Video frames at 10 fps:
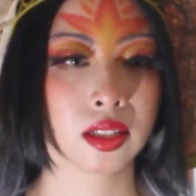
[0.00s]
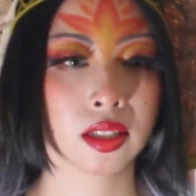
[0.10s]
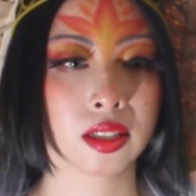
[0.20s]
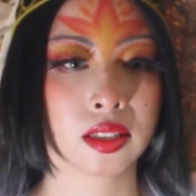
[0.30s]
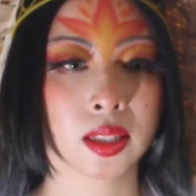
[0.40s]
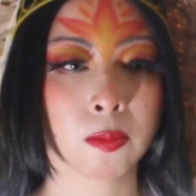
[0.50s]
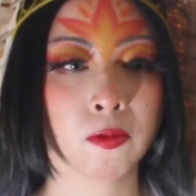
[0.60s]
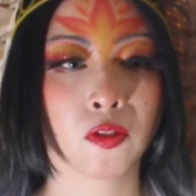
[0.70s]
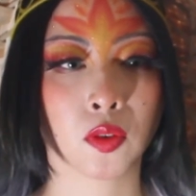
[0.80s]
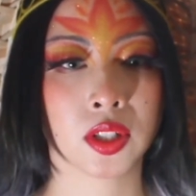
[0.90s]
Some
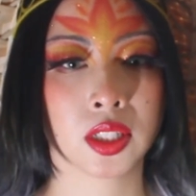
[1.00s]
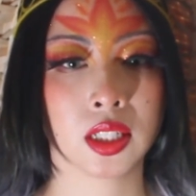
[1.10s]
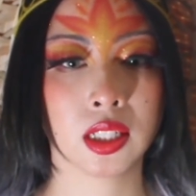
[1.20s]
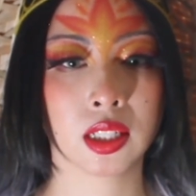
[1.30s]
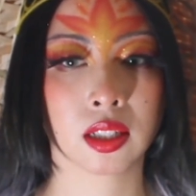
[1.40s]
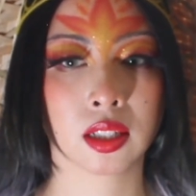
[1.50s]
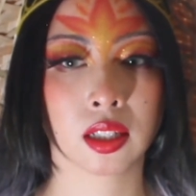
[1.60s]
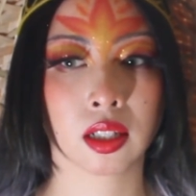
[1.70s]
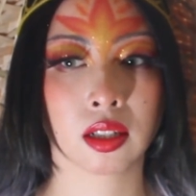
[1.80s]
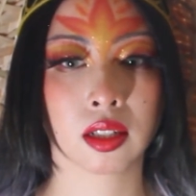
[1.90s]
forces
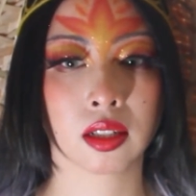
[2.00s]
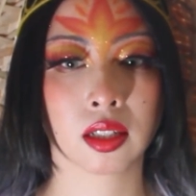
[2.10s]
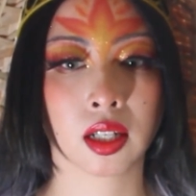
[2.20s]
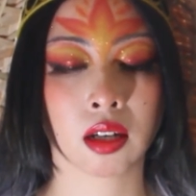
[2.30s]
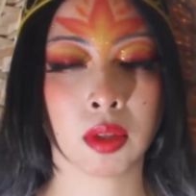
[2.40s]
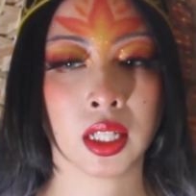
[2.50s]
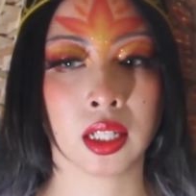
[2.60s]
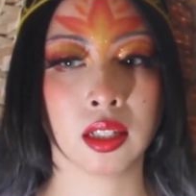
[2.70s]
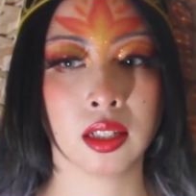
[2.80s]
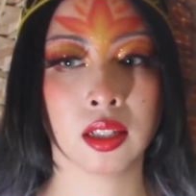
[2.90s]
coming
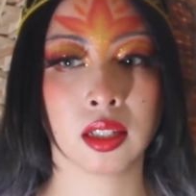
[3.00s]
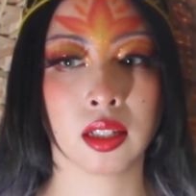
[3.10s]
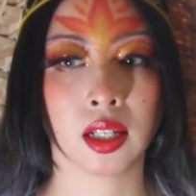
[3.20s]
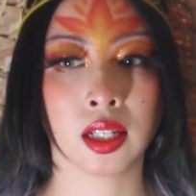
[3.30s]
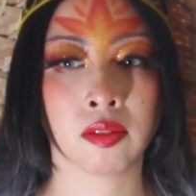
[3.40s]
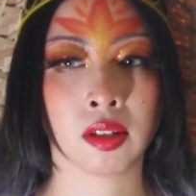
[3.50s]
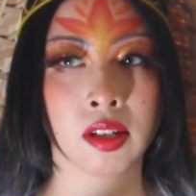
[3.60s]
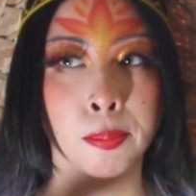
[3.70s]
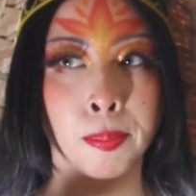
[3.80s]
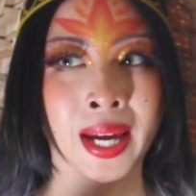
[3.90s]
in a
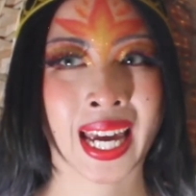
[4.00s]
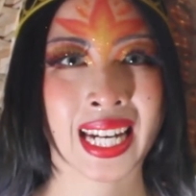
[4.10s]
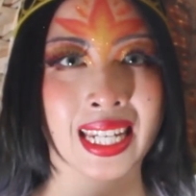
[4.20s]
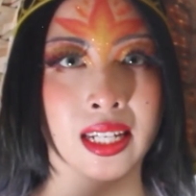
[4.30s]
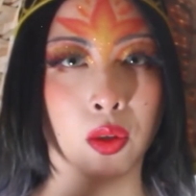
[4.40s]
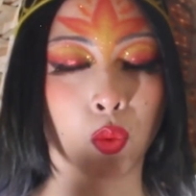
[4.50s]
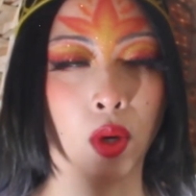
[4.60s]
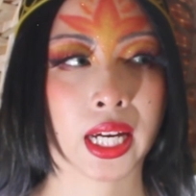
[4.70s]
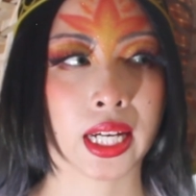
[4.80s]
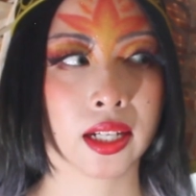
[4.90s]
very petty
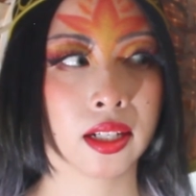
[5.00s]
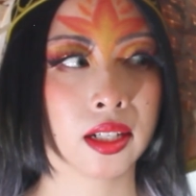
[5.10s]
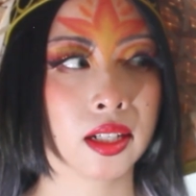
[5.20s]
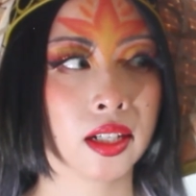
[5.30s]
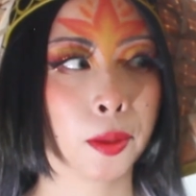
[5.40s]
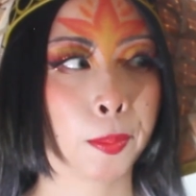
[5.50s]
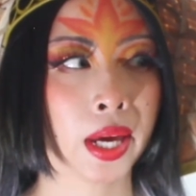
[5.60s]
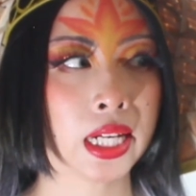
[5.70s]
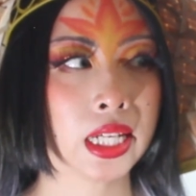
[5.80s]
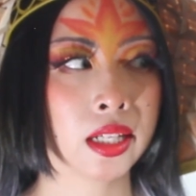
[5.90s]
way.
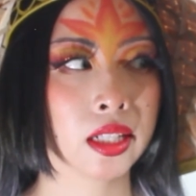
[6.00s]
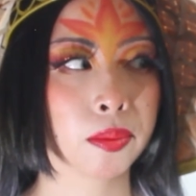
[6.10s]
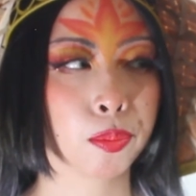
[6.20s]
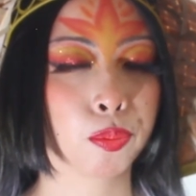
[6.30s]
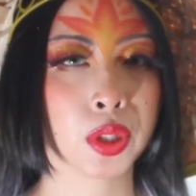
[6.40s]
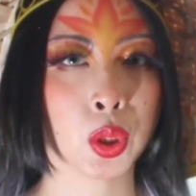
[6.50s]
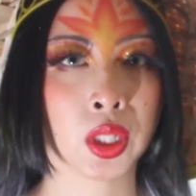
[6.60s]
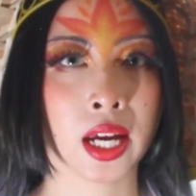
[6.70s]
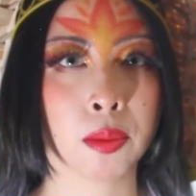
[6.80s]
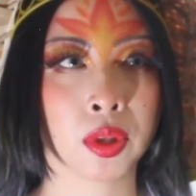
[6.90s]
Petty, but you
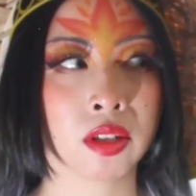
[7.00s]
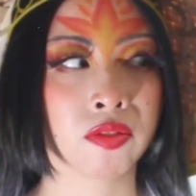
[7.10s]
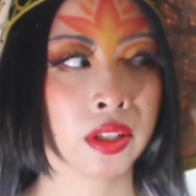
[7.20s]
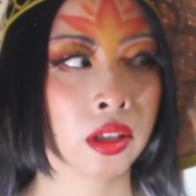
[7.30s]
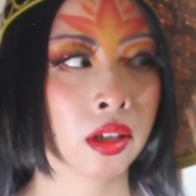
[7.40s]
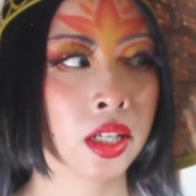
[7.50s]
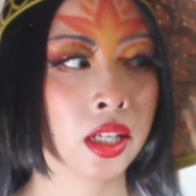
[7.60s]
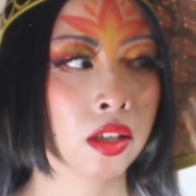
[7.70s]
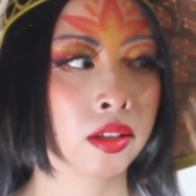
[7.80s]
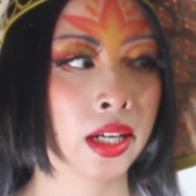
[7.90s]
can't put your finger on it,
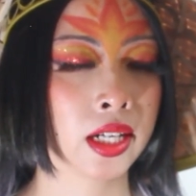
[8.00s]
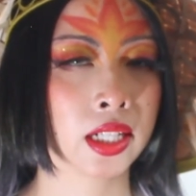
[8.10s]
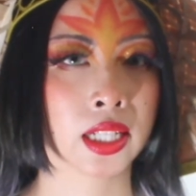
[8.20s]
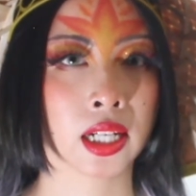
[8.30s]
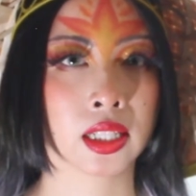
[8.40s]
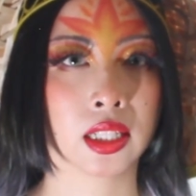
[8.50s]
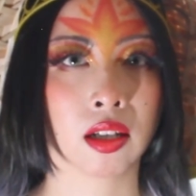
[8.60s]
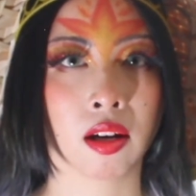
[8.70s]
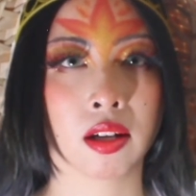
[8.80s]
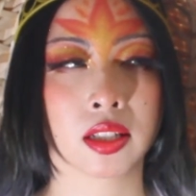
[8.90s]
and you can't exactly
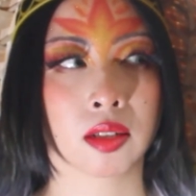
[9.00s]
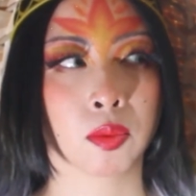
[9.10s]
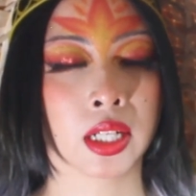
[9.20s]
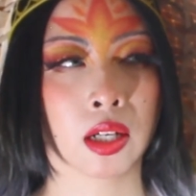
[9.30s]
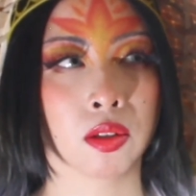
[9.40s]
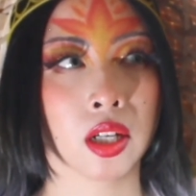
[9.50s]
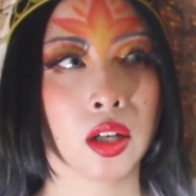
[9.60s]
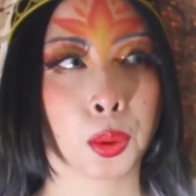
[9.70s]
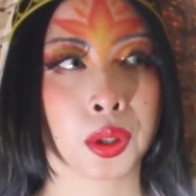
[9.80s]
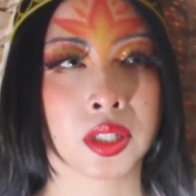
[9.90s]
call someone out
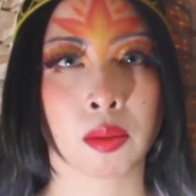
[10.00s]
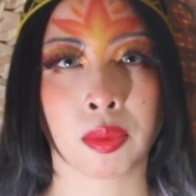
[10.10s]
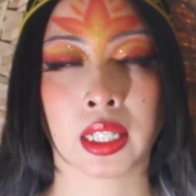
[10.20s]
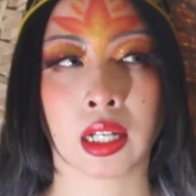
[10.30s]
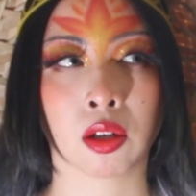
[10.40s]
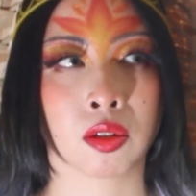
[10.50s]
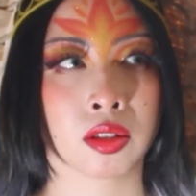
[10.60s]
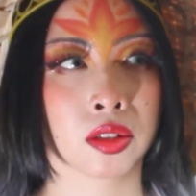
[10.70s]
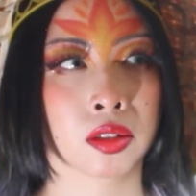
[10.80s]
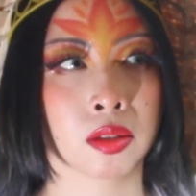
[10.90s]
or something out or a
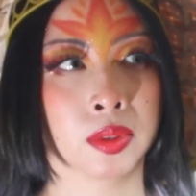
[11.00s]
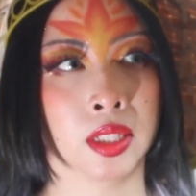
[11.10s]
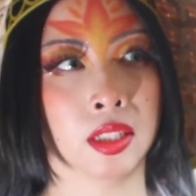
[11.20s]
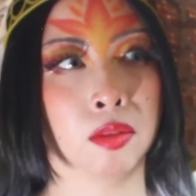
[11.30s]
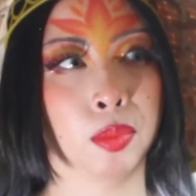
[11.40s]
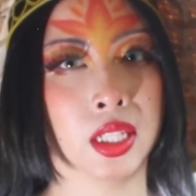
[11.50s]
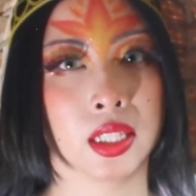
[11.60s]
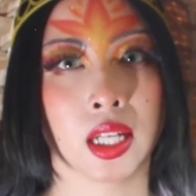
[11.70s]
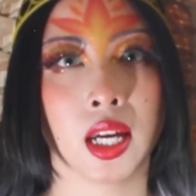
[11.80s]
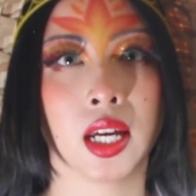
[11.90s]
circumstance out,
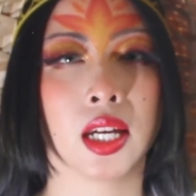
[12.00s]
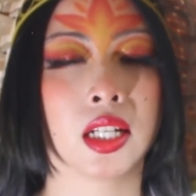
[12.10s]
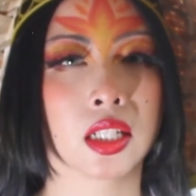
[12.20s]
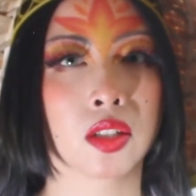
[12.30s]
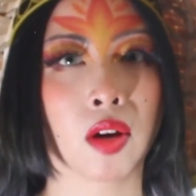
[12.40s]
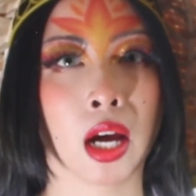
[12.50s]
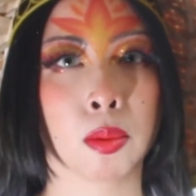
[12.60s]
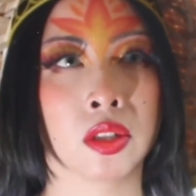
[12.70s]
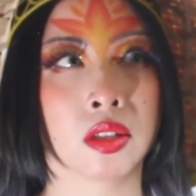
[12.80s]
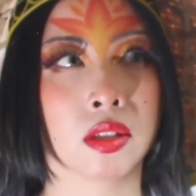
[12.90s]
because it just so
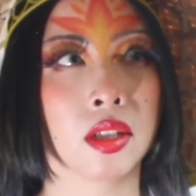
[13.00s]
happens